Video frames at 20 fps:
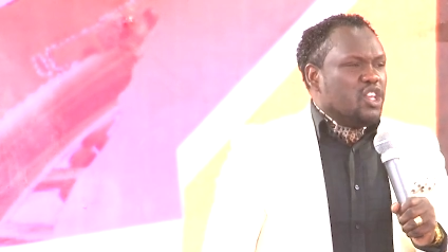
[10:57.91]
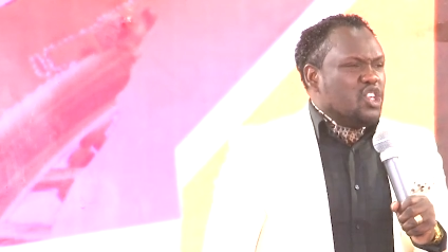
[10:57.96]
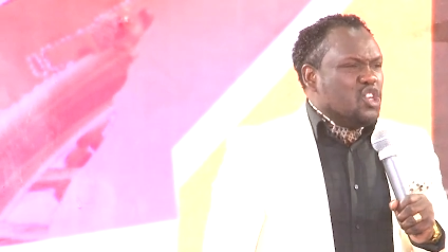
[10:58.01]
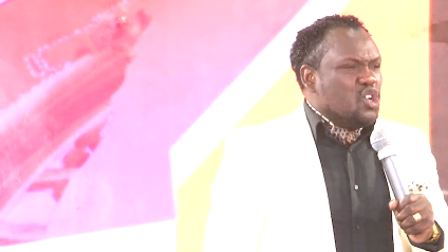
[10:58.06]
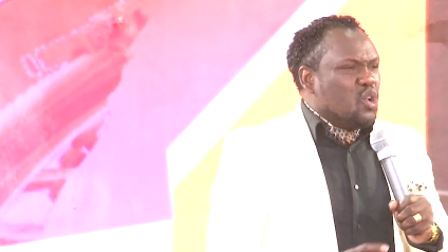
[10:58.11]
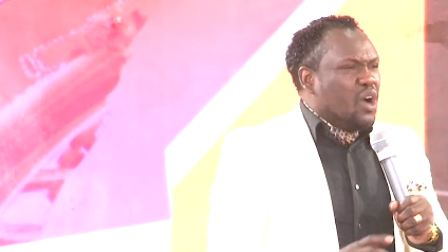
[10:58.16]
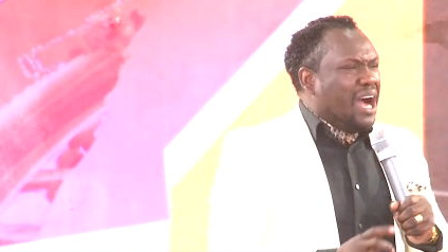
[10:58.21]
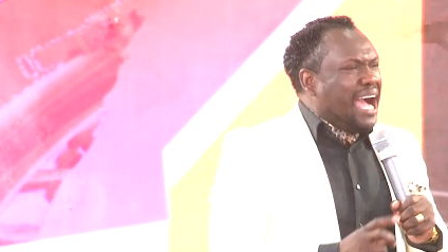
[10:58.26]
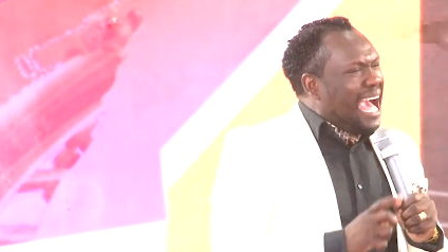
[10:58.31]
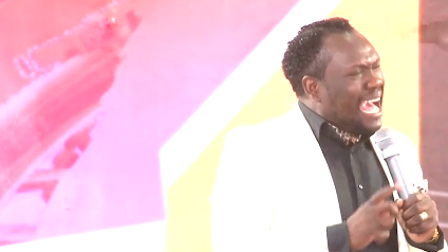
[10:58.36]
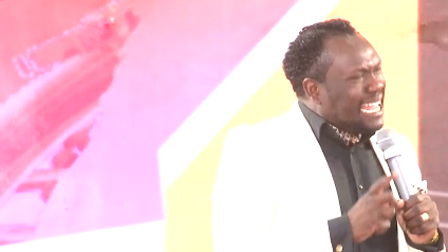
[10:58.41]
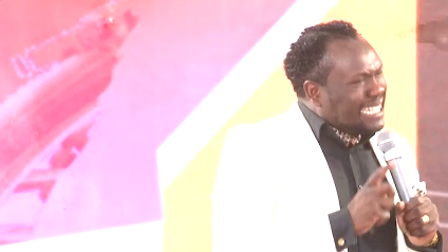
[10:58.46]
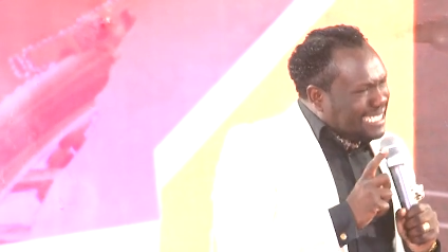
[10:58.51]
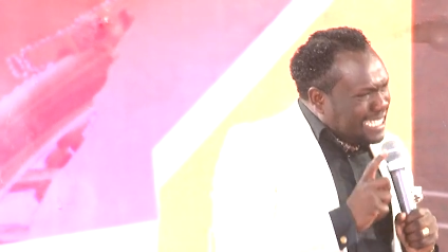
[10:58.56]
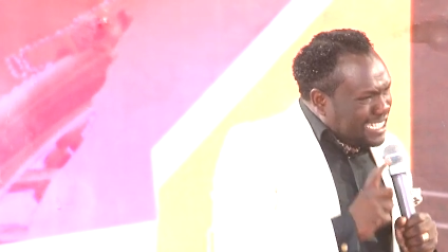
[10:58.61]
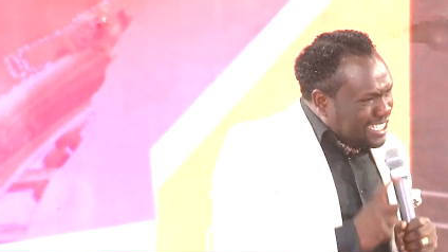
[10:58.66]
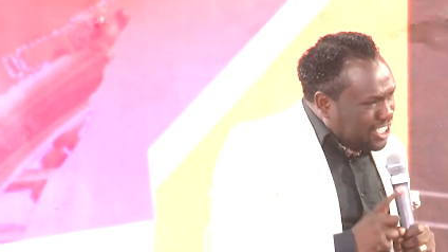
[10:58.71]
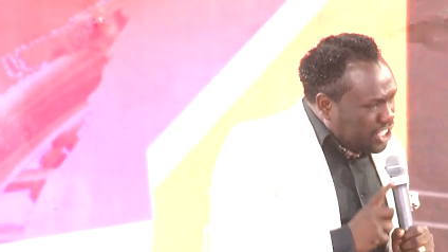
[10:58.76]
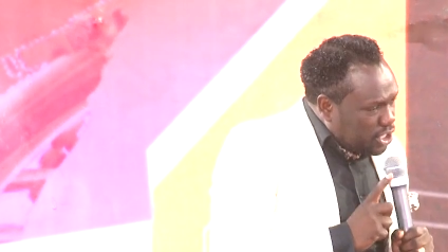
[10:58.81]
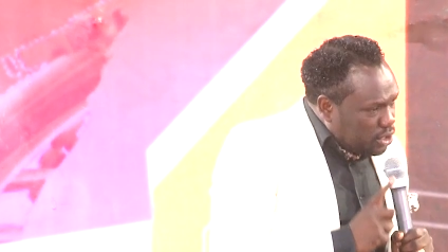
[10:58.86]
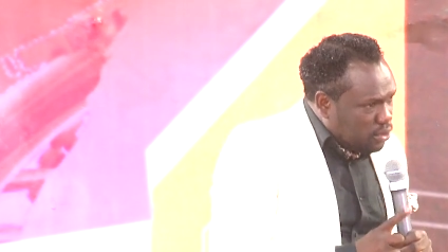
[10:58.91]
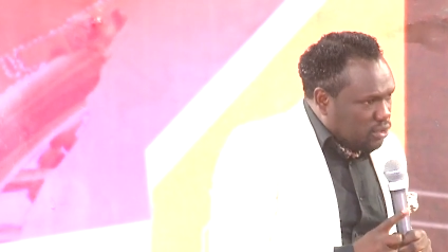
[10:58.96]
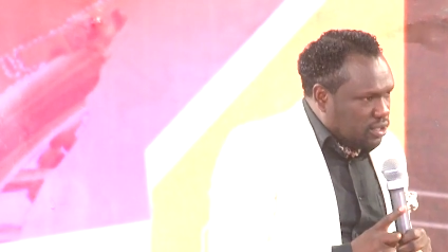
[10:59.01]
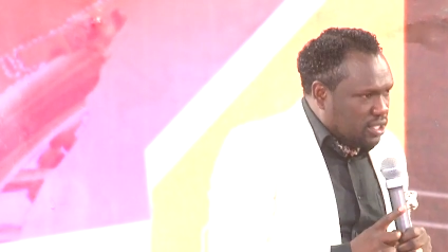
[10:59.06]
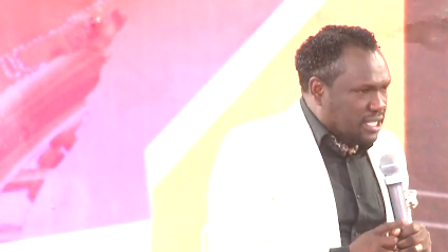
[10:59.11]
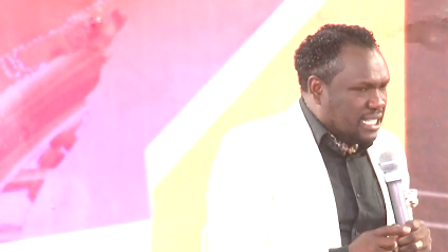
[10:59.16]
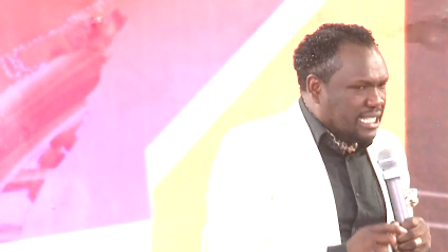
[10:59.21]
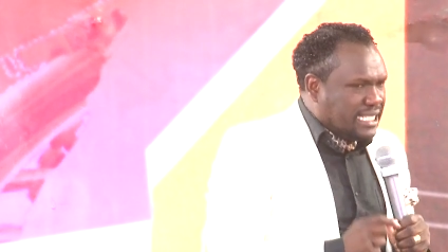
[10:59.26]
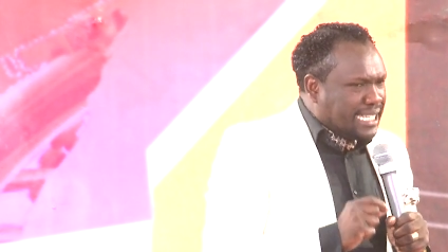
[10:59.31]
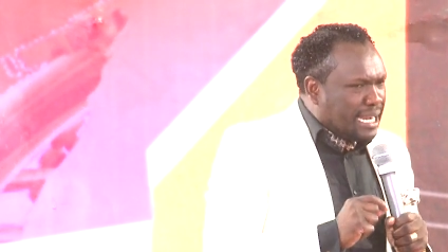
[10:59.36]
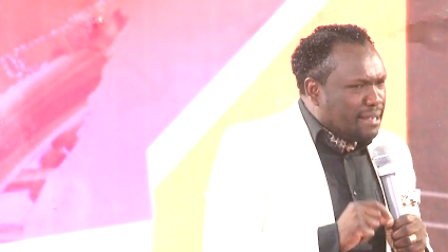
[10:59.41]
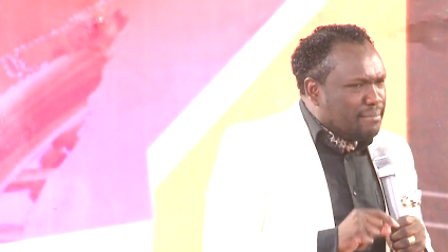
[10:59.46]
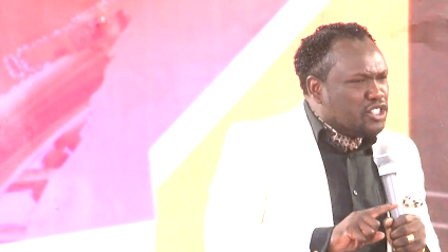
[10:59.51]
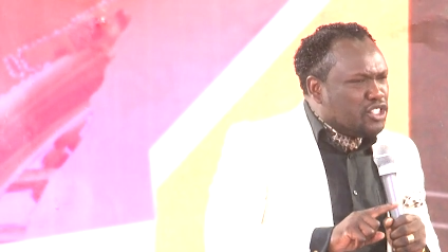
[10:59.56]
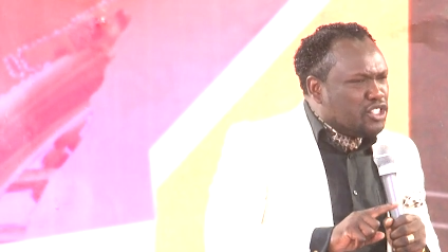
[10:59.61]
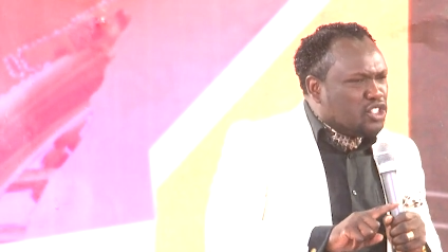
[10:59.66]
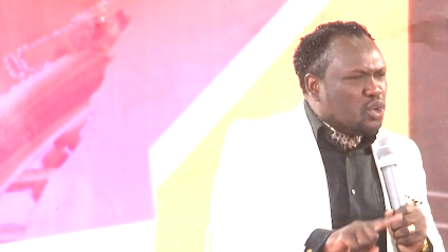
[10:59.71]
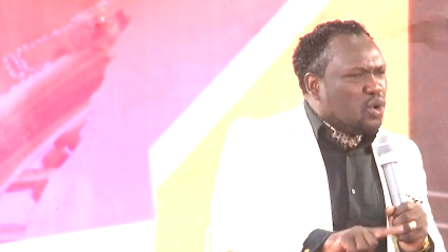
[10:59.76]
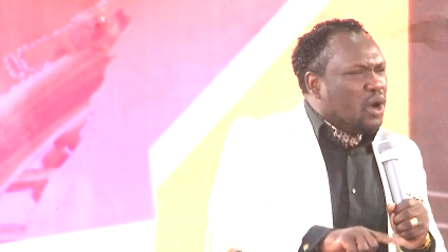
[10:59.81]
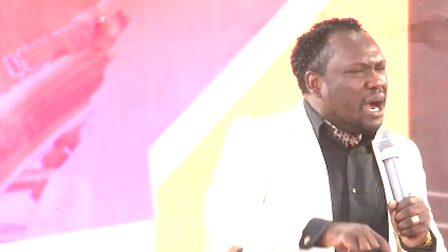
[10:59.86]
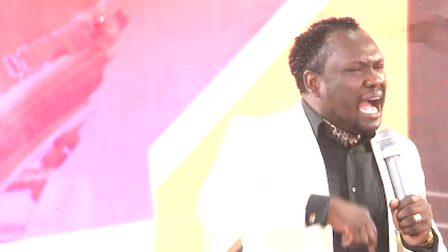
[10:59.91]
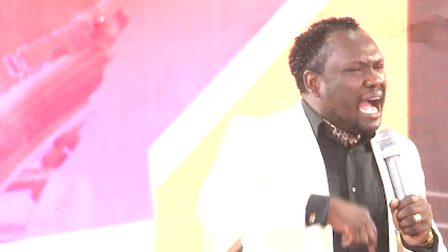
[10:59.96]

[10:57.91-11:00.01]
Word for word: Your attitude determines your